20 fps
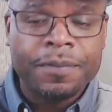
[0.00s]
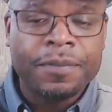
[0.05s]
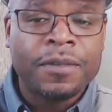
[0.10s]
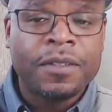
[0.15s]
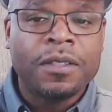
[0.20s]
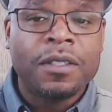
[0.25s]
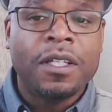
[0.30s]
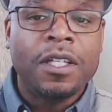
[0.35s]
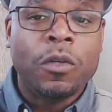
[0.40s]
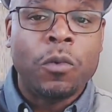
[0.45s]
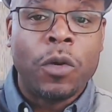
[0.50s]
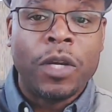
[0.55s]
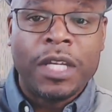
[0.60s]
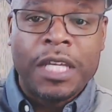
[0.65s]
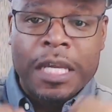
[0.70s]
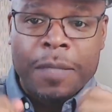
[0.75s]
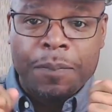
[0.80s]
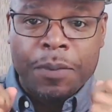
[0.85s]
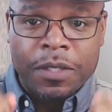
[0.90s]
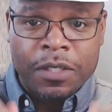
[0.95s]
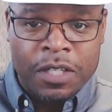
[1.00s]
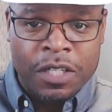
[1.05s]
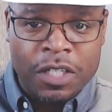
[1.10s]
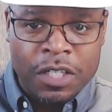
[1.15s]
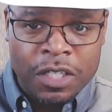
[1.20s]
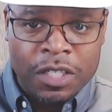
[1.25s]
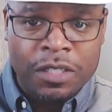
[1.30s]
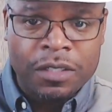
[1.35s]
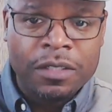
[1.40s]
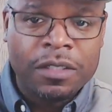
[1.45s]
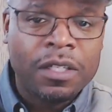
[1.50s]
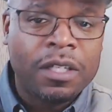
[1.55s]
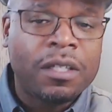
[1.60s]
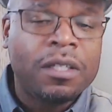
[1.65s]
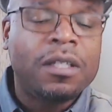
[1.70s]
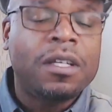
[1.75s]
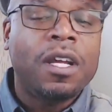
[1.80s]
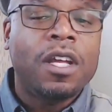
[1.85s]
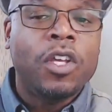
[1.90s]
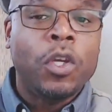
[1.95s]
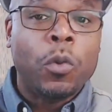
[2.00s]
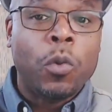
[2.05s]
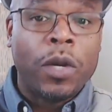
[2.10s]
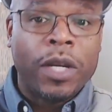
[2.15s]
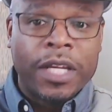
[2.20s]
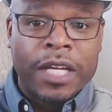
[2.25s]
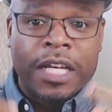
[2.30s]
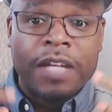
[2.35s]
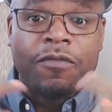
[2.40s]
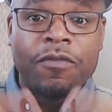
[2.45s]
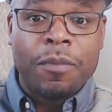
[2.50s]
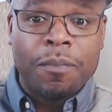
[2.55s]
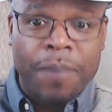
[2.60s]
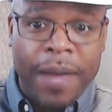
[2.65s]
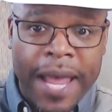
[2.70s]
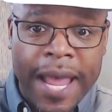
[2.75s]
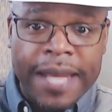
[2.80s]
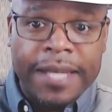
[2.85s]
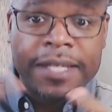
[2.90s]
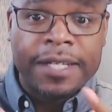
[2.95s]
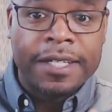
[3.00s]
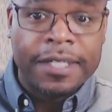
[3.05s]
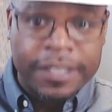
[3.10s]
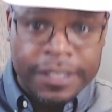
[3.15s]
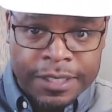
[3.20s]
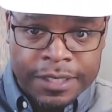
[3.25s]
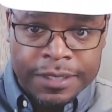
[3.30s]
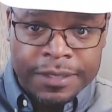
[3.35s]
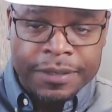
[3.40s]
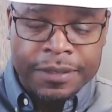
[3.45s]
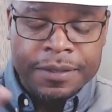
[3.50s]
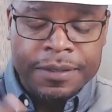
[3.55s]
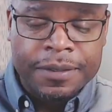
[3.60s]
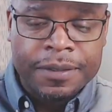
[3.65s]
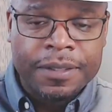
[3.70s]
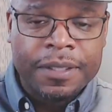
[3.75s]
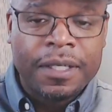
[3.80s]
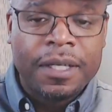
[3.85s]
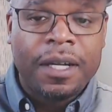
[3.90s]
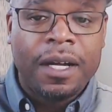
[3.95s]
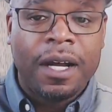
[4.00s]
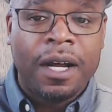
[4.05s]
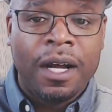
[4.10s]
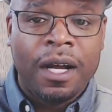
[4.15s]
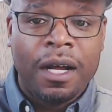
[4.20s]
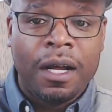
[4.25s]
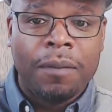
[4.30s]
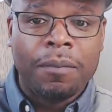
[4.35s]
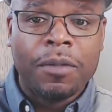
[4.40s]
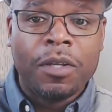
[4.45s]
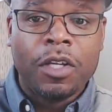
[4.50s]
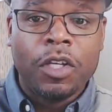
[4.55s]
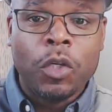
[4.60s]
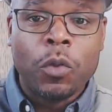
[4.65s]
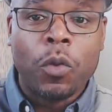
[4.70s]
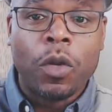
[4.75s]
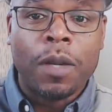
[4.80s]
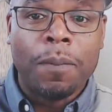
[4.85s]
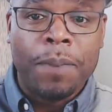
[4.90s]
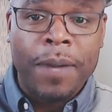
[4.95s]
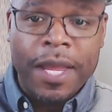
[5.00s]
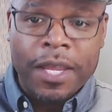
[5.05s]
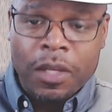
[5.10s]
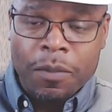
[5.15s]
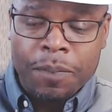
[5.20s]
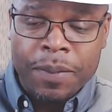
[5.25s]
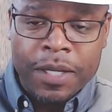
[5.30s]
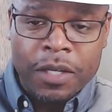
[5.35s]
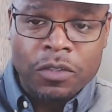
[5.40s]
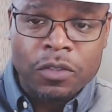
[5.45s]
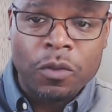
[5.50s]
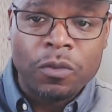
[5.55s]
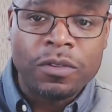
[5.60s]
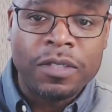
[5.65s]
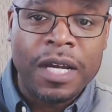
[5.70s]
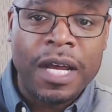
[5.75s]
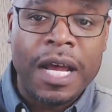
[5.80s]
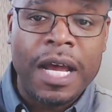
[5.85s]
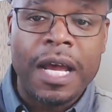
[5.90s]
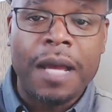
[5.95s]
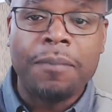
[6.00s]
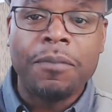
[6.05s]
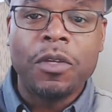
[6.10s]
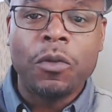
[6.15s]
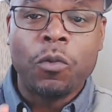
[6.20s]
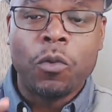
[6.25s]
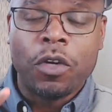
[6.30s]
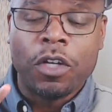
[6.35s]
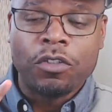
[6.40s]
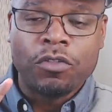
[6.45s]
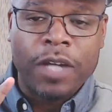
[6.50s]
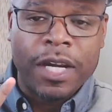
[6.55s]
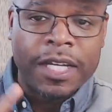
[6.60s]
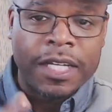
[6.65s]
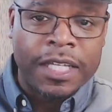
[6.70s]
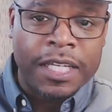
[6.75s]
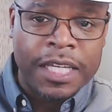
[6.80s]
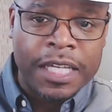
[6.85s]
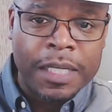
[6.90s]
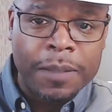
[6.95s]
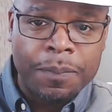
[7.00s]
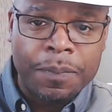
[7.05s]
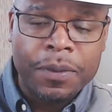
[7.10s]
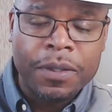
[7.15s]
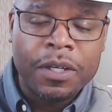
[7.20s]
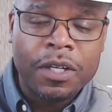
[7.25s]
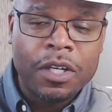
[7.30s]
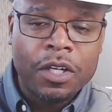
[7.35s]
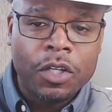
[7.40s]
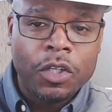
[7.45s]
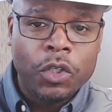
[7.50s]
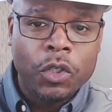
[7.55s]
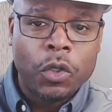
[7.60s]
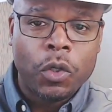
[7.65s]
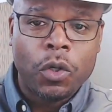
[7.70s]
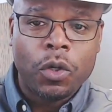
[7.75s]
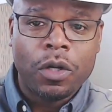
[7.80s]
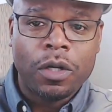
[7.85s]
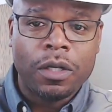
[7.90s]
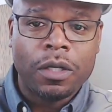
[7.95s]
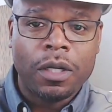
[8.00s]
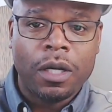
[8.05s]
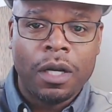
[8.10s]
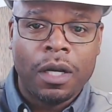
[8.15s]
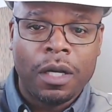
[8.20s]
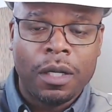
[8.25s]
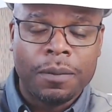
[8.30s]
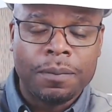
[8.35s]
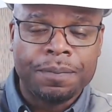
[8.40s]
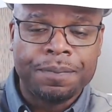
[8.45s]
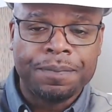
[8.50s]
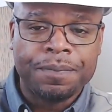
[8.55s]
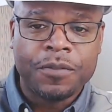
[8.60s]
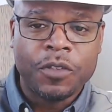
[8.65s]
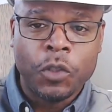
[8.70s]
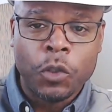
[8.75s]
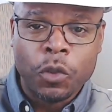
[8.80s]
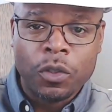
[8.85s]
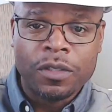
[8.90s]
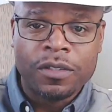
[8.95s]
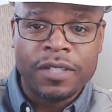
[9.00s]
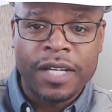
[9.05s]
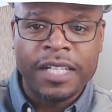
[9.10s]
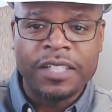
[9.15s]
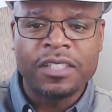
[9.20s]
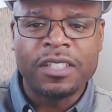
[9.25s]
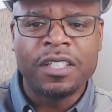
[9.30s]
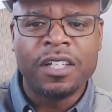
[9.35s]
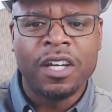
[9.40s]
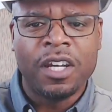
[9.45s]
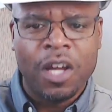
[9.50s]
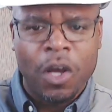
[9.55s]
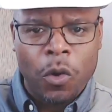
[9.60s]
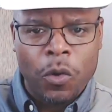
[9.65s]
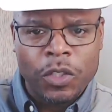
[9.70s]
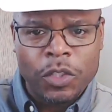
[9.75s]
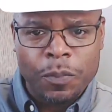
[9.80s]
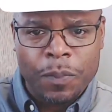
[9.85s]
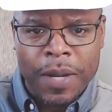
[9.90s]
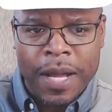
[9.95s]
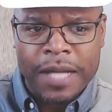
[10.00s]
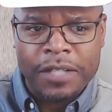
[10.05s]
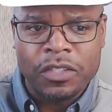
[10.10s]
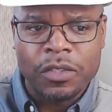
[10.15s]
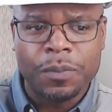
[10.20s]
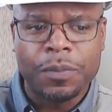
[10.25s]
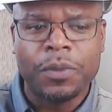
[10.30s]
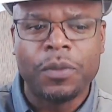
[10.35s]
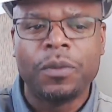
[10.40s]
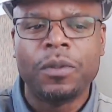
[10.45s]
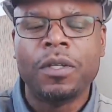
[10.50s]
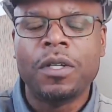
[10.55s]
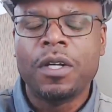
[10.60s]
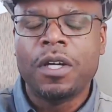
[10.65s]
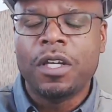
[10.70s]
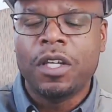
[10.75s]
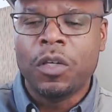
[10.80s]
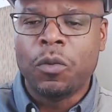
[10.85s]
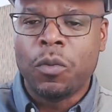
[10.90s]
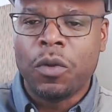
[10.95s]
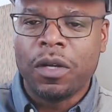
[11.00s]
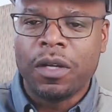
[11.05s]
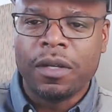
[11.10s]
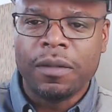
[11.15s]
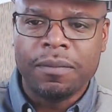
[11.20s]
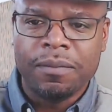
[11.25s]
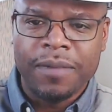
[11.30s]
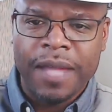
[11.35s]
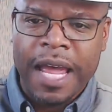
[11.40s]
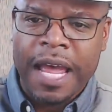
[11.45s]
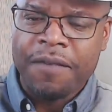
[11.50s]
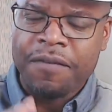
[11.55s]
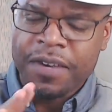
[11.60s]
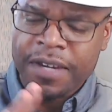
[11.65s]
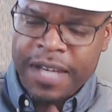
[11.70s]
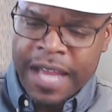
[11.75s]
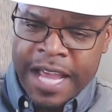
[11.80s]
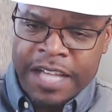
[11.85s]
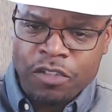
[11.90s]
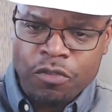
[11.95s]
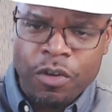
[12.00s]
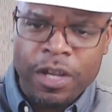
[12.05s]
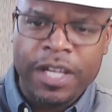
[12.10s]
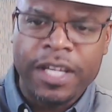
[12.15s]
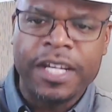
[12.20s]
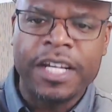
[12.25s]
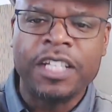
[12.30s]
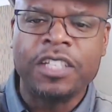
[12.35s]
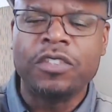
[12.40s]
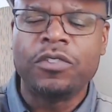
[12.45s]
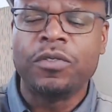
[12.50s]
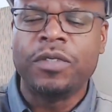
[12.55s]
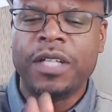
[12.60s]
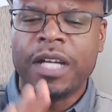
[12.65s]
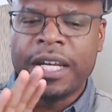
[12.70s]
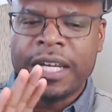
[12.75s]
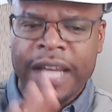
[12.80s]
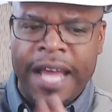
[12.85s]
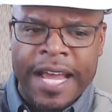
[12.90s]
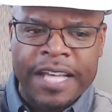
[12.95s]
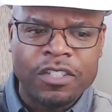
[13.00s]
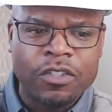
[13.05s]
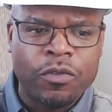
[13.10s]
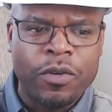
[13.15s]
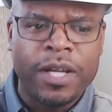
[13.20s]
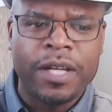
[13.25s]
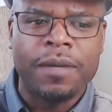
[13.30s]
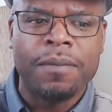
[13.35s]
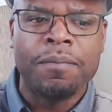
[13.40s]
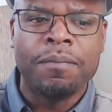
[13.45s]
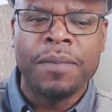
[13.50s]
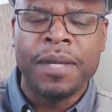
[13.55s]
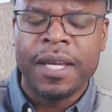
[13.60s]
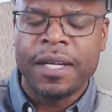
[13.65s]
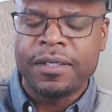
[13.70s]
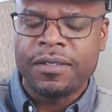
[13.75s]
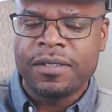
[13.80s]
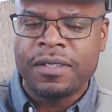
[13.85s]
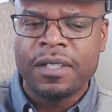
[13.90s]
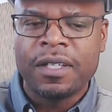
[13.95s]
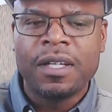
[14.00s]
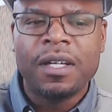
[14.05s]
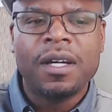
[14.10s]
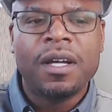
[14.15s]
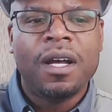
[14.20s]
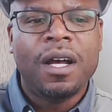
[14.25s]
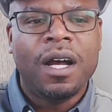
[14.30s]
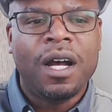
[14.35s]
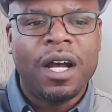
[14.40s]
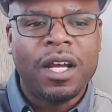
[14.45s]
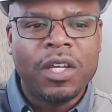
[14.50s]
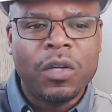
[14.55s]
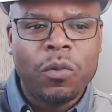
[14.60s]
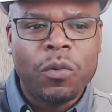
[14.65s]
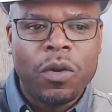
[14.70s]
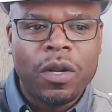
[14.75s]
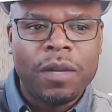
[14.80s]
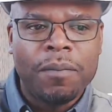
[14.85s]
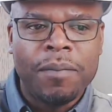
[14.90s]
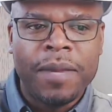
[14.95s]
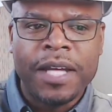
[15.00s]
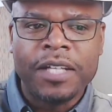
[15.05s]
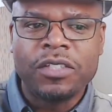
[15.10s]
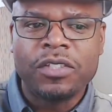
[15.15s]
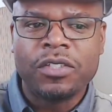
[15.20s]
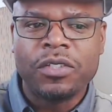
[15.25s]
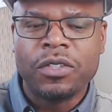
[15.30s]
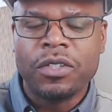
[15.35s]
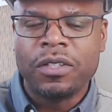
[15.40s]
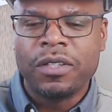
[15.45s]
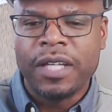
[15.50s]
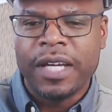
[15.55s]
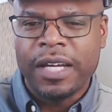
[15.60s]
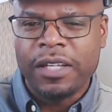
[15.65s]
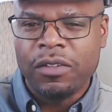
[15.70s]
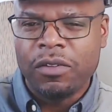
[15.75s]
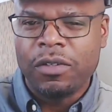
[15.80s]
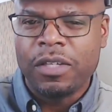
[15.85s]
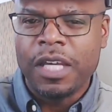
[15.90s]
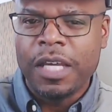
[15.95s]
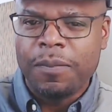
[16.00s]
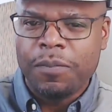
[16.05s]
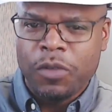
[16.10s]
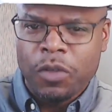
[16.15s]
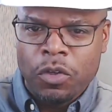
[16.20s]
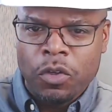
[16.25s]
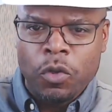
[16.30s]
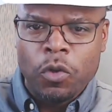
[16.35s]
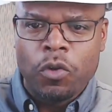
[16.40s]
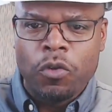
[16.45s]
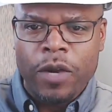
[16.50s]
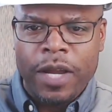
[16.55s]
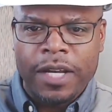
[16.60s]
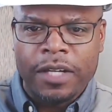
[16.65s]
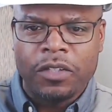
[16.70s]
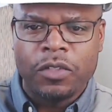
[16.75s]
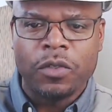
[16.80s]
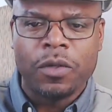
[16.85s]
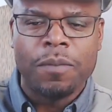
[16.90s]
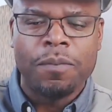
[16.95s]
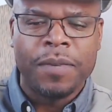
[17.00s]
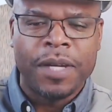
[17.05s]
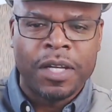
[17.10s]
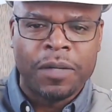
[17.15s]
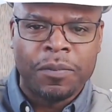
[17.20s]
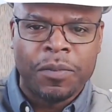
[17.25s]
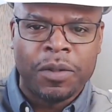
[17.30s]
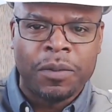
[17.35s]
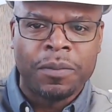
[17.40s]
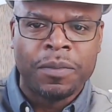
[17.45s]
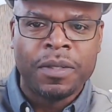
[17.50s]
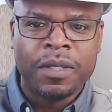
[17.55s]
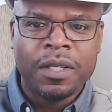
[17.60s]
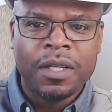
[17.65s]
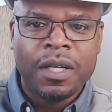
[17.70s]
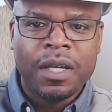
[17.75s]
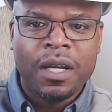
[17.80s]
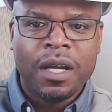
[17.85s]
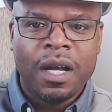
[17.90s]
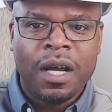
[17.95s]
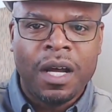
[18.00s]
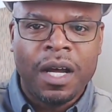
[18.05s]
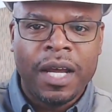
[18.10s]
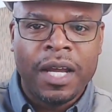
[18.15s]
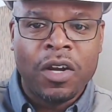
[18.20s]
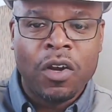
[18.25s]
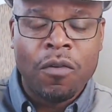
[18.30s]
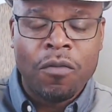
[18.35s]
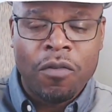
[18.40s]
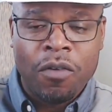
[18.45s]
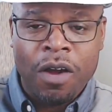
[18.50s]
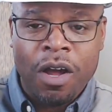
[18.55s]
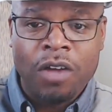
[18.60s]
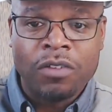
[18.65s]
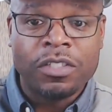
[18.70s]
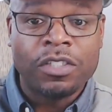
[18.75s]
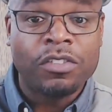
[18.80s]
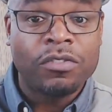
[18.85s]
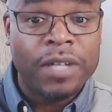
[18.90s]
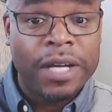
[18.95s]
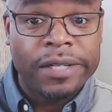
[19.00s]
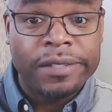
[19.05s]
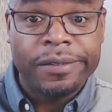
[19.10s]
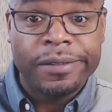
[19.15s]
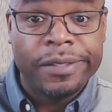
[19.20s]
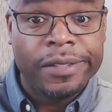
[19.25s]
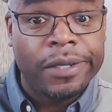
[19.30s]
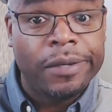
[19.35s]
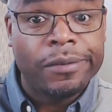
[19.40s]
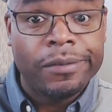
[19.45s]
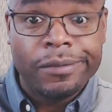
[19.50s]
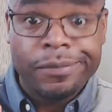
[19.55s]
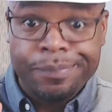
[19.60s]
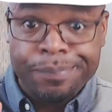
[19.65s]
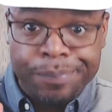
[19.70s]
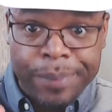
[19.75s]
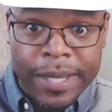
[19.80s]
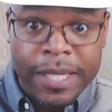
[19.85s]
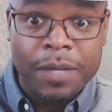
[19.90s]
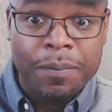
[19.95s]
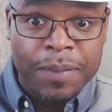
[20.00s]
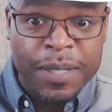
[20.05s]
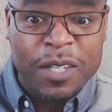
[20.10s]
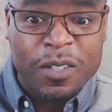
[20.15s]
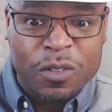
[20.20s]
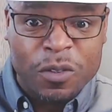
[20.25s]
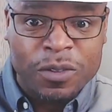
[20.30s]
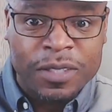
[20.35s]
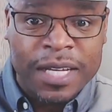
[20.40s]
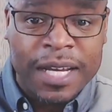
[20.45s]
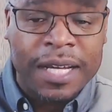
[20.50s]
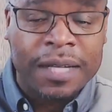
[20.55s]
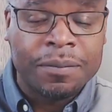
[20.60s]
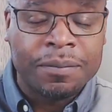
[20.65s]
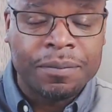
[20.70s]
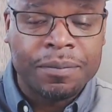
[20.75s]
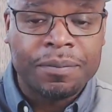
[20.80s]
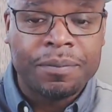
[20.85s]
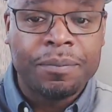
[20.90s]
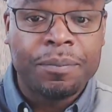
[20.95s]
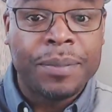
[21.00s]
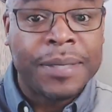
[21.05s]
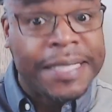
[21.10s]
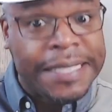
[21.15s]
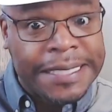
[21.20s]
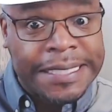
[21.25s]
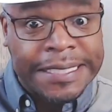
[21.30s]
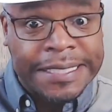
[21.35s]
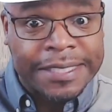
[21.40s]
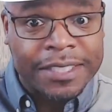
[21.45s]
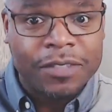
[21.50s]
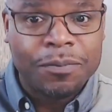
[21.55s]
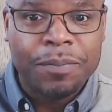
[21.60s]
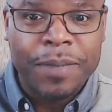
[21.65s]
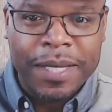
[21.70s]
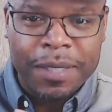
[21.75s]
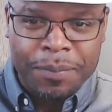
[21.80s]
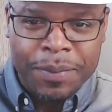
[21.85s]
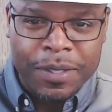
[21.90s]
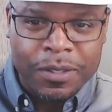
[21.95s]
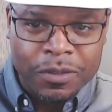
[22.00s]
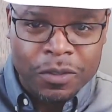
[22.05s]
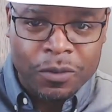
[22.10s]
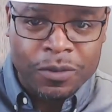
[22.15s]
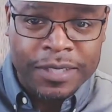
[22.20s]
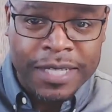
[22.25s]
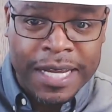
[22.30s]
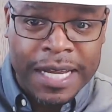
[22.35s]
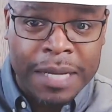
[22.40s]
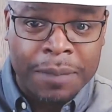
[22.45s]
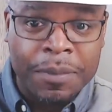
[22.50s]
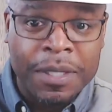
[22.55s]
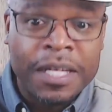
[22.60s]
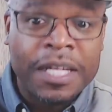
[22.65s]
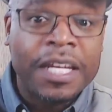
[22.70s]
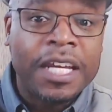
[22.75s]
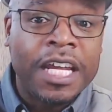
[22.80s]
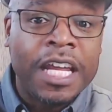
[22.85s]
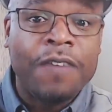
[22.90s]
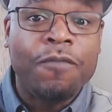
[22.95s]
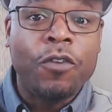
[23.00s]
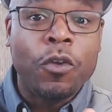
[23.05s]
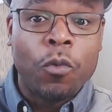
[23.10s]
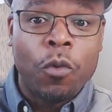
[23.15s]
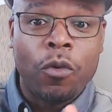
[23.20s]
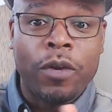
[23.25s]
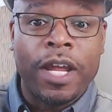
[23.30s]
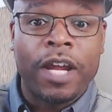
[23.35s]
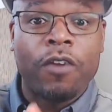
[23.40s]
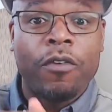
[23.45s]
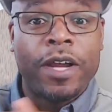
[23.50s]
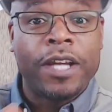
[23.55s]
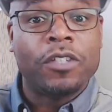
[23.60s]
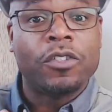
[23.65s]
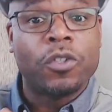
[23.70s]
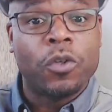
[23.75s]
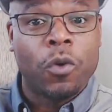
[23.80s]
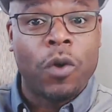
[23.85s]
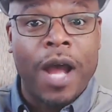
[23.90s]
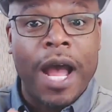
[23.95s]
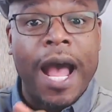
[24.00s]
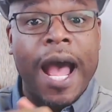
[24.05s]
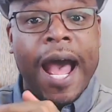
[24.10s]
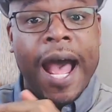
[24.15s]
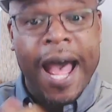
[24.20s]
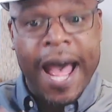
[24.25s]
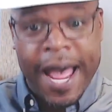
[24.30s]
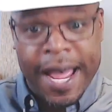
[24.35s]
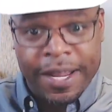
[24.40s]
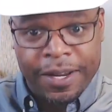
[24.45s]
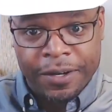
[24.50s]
you want to keep it good, you want to get it from bad to good, you want to pay your bills on time, you want to try to keep your utilization low as possible, you want to have a nice credit history, a nice credit mix, you want to make sure that you keep your new credit to a minimum, and overall just try to pay your bills on time. Please pay your bills on time if you want that credit score higher.